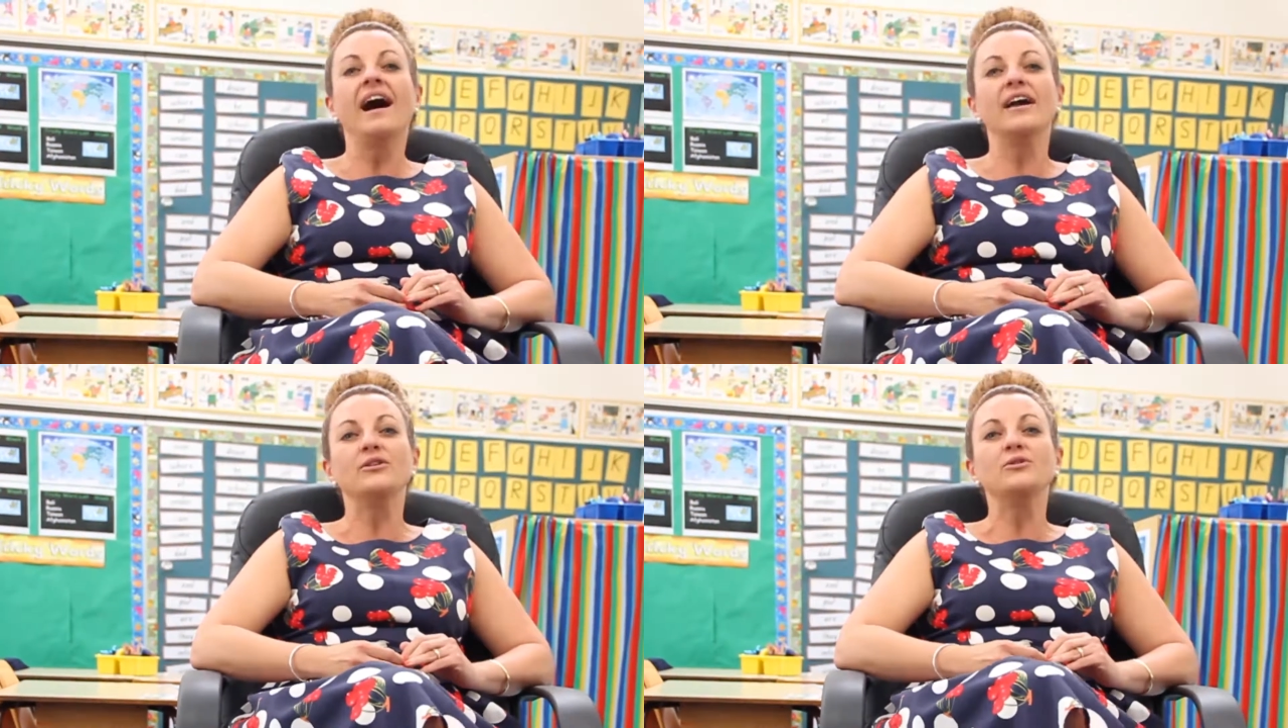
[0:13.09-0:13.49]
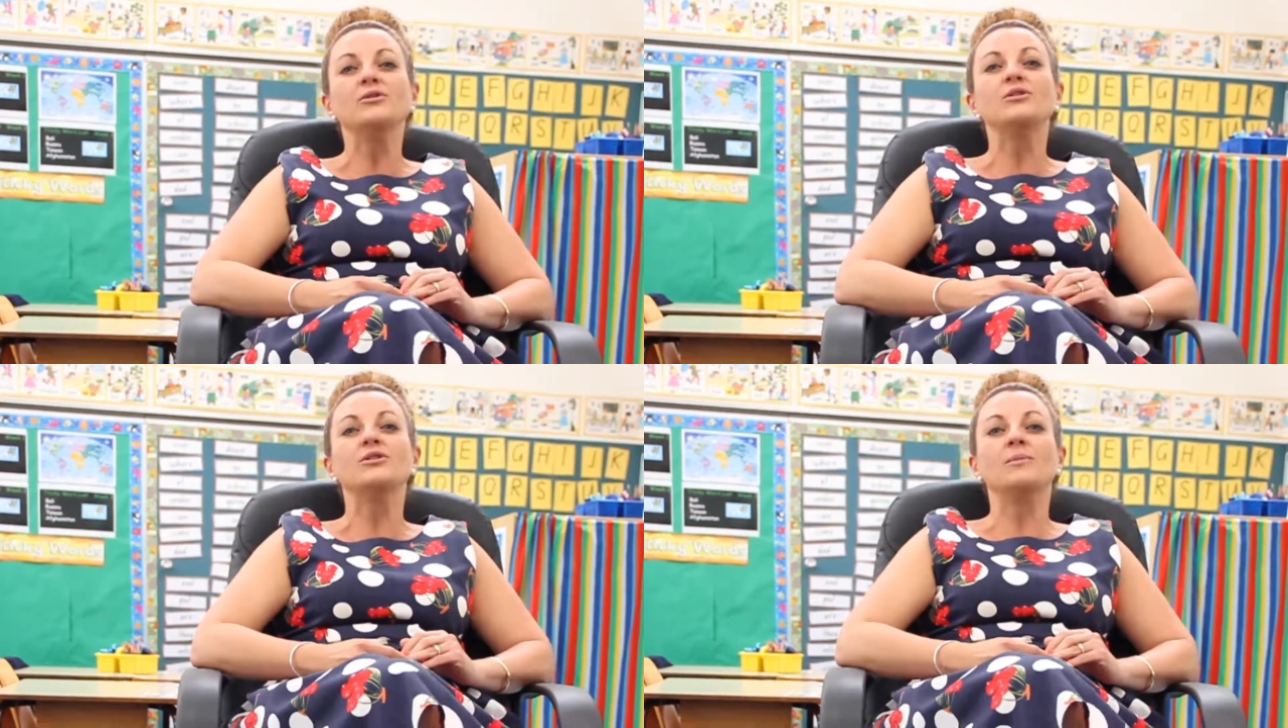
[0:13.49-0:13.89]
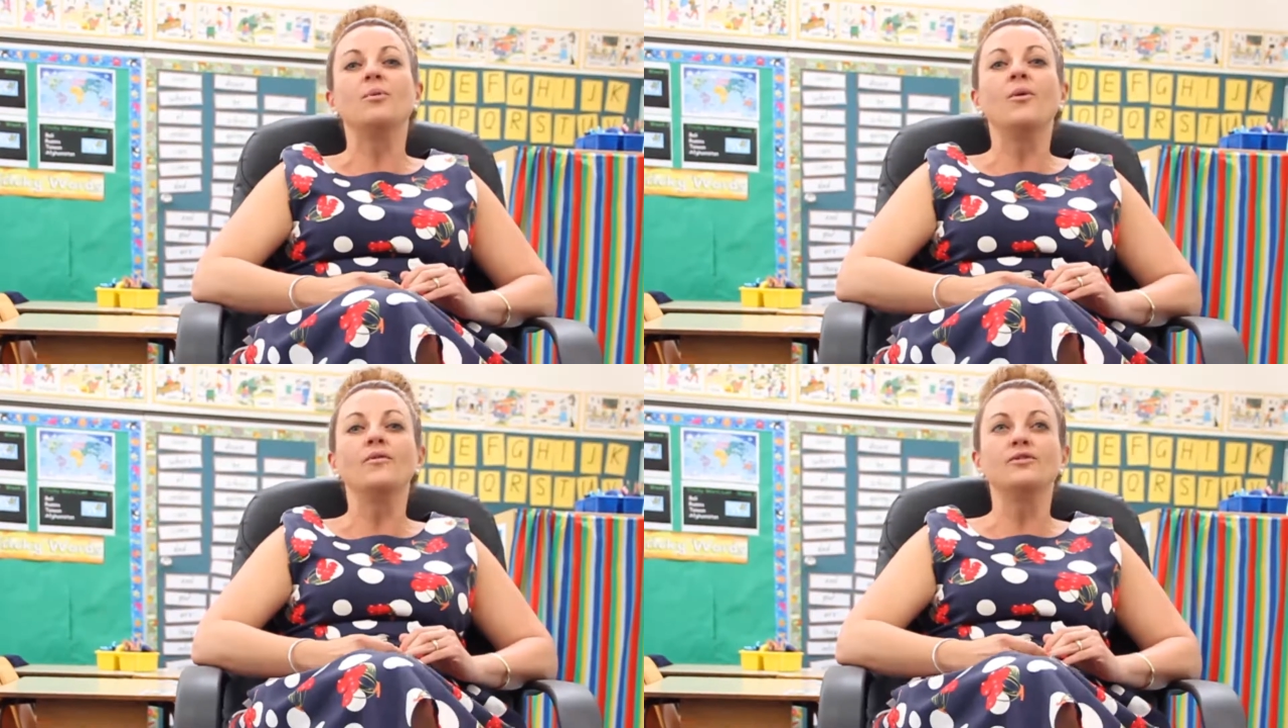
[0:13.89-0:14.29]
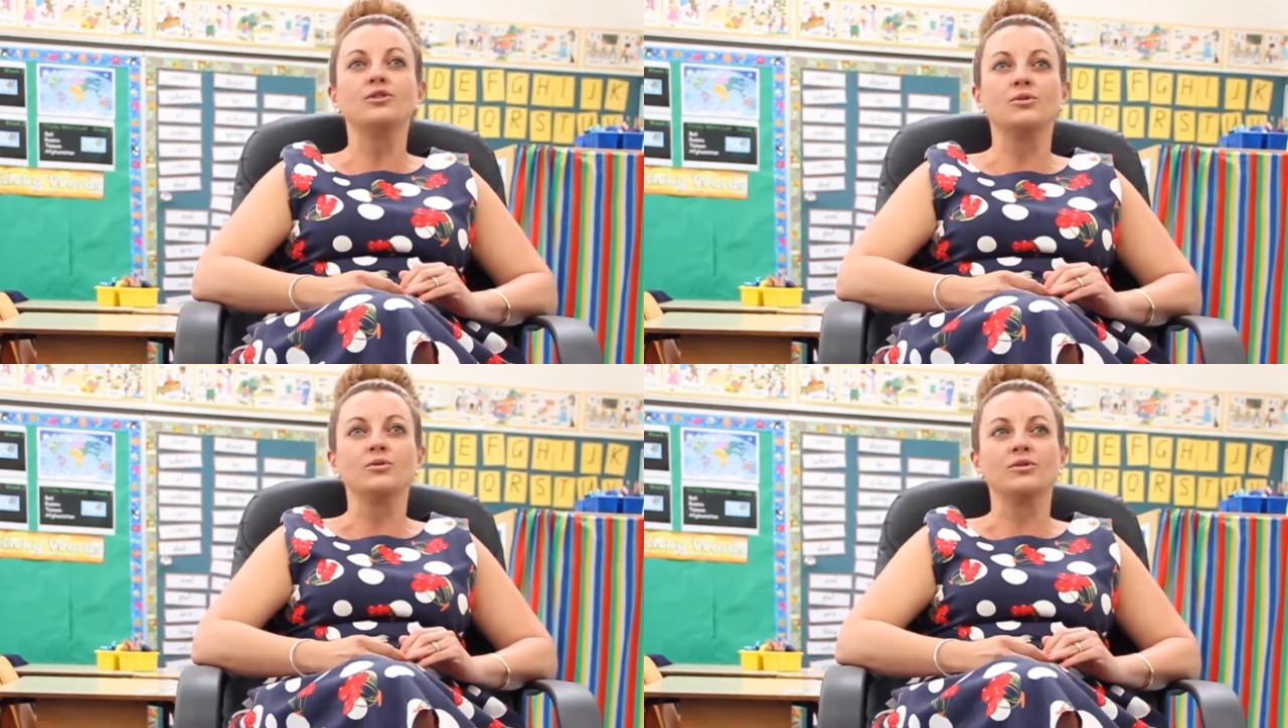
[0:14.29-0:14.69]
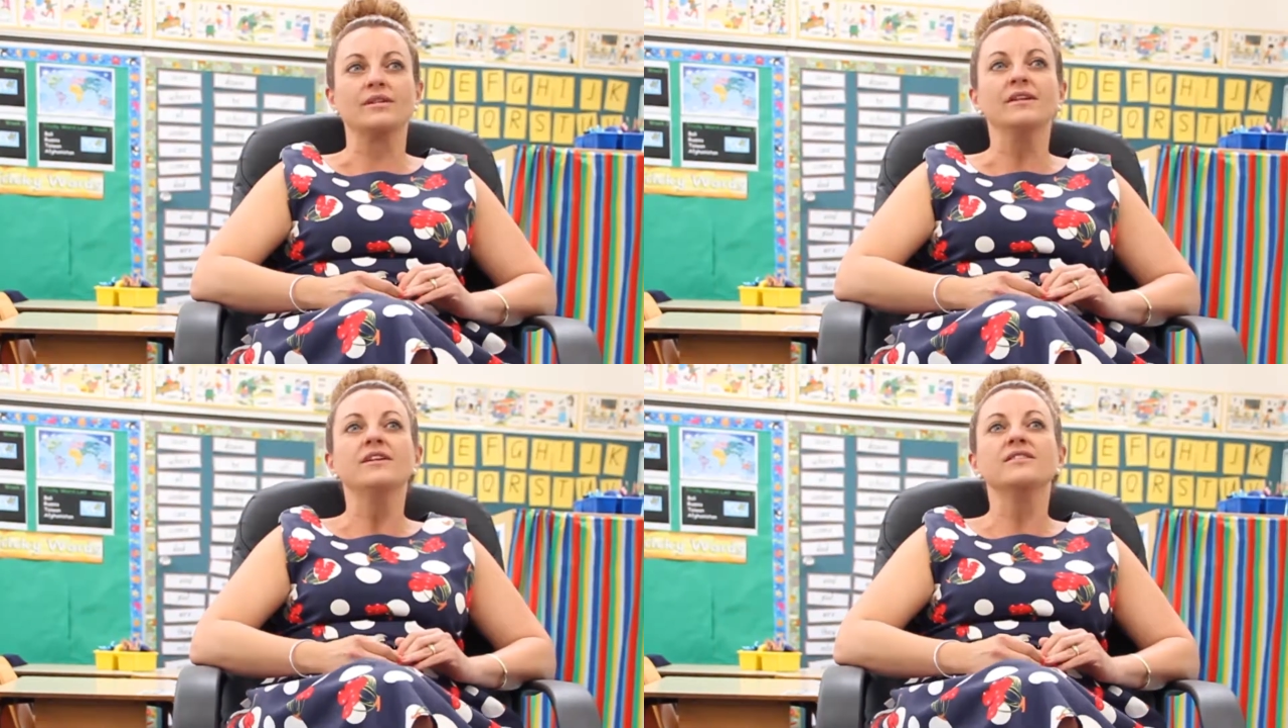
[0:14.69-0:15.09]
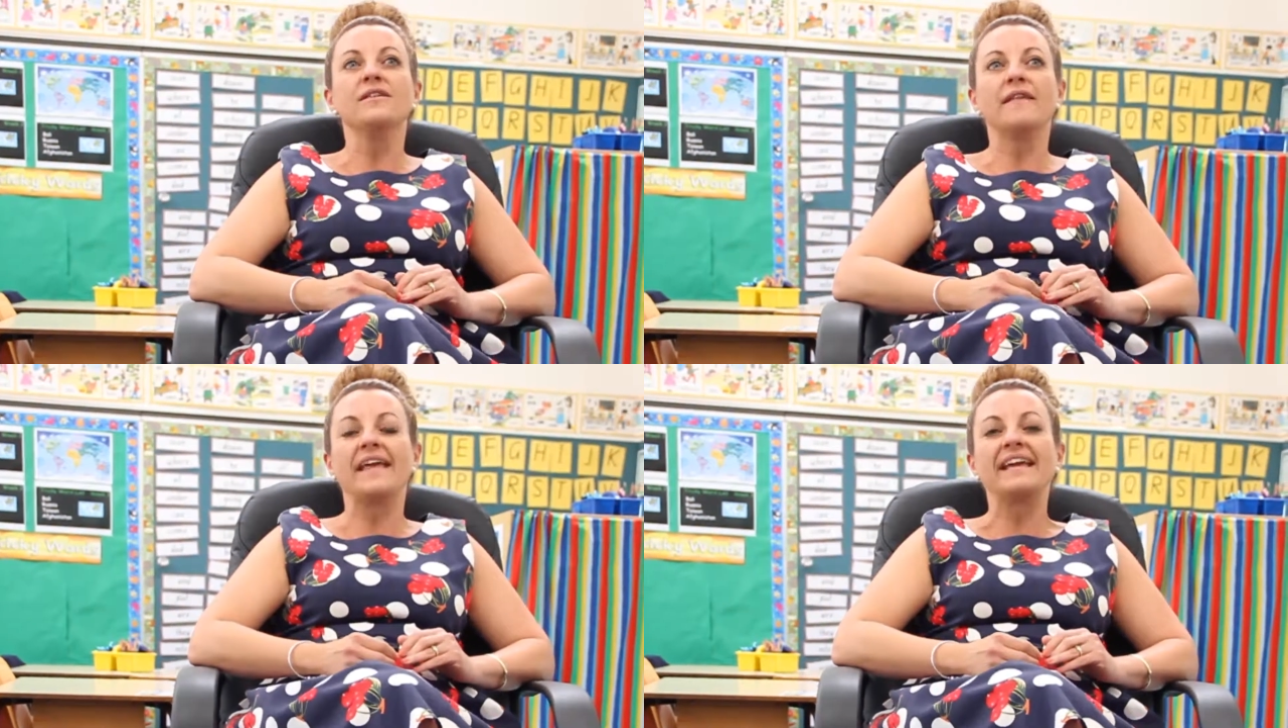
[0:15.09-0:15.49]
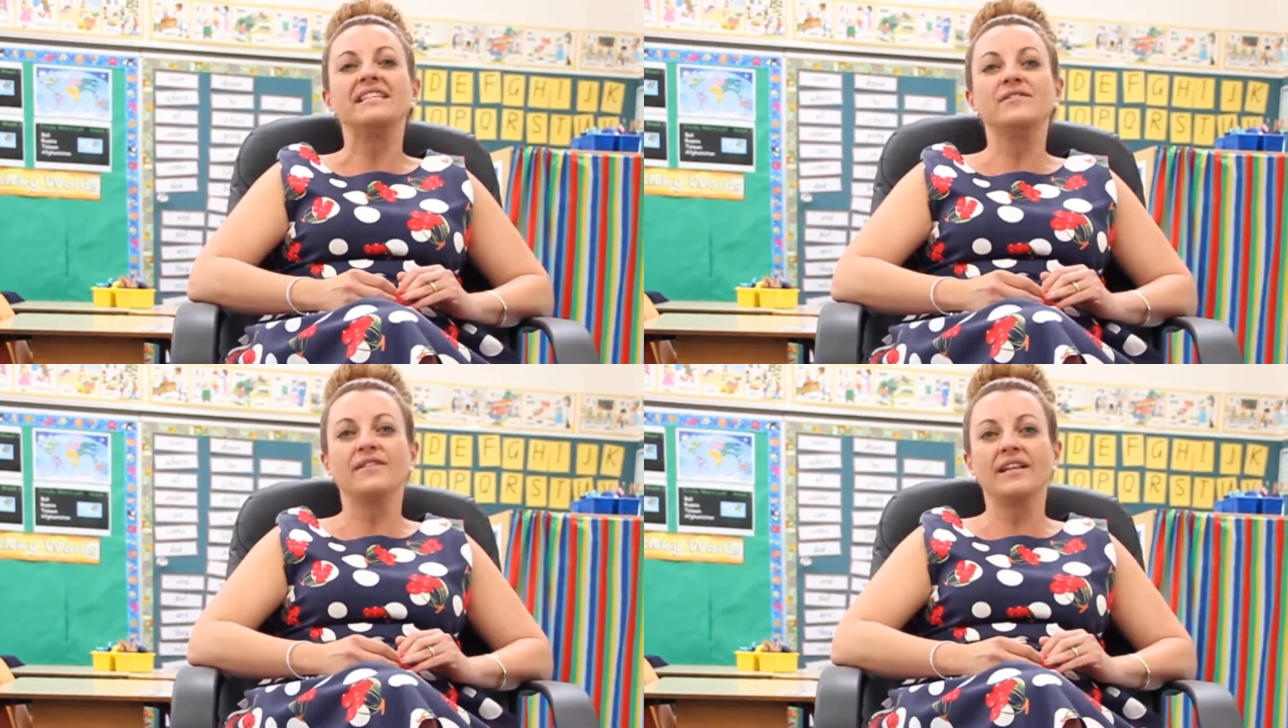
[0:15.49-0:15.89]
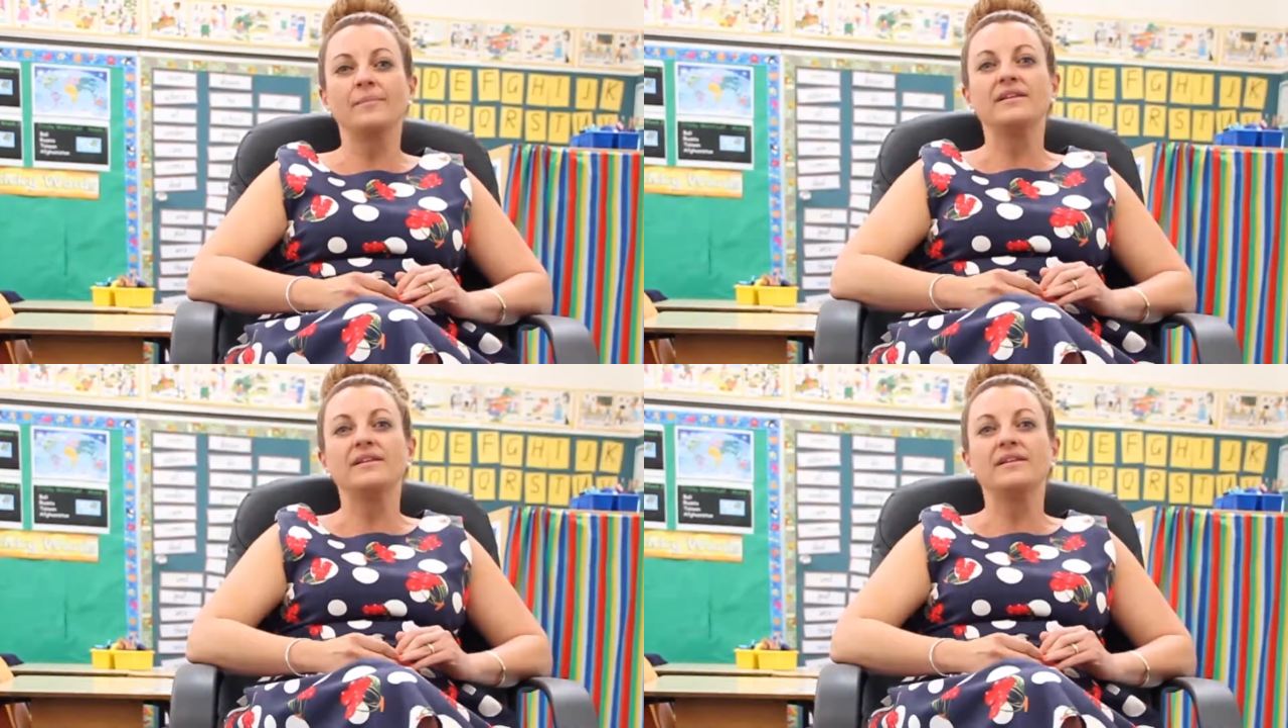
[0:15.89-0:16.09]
are used to support the children so that they can develop